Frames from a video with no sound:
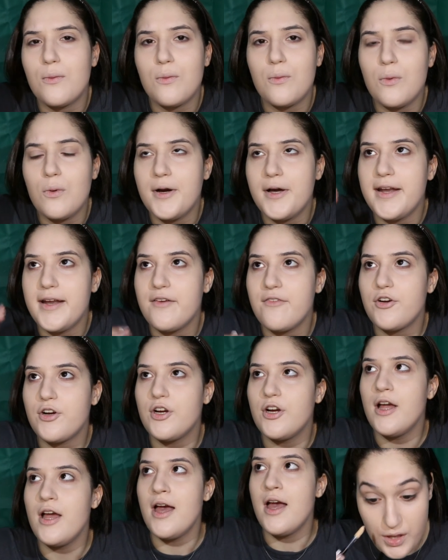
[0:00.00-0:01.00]

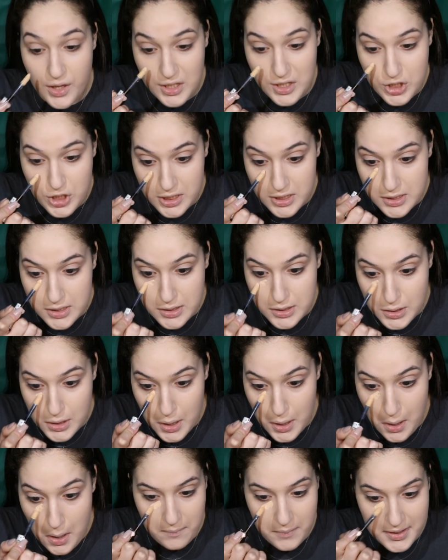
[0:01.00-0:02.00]
whatever. They just
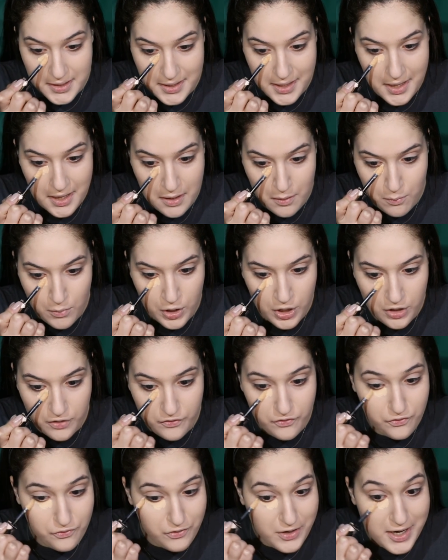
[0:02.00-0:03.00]
became her
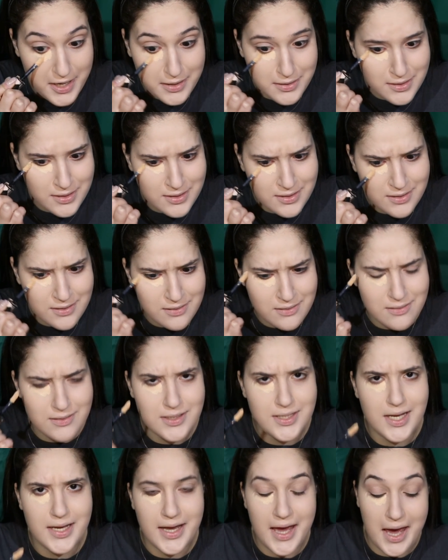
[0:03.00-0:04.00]

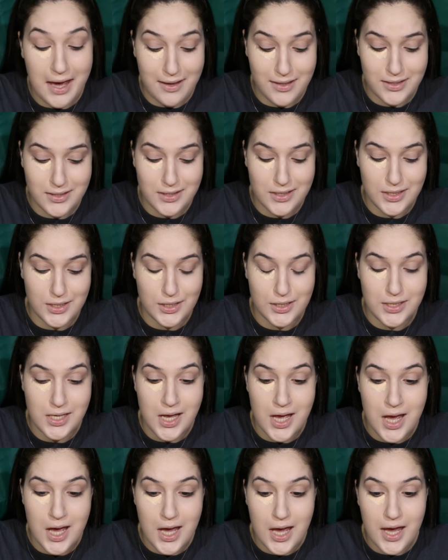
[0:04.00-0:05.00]
friends, I guess.
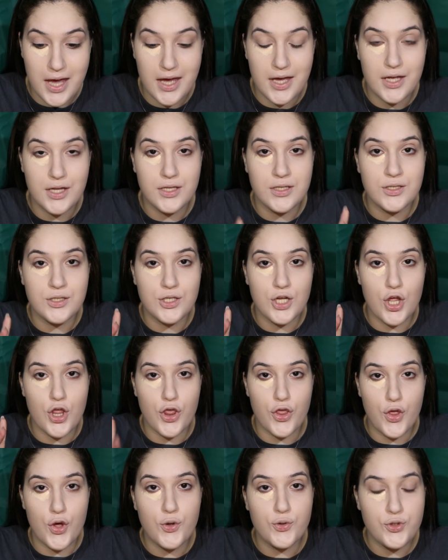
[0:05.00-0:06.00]
And
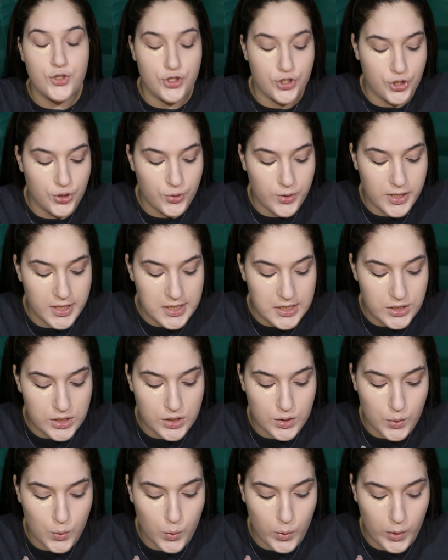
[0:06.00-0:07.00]
those
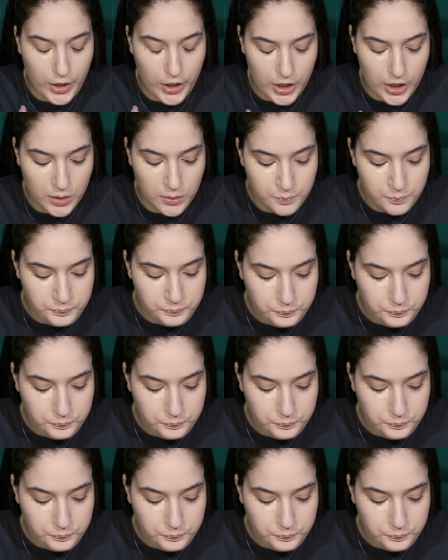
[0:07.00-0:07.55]
students were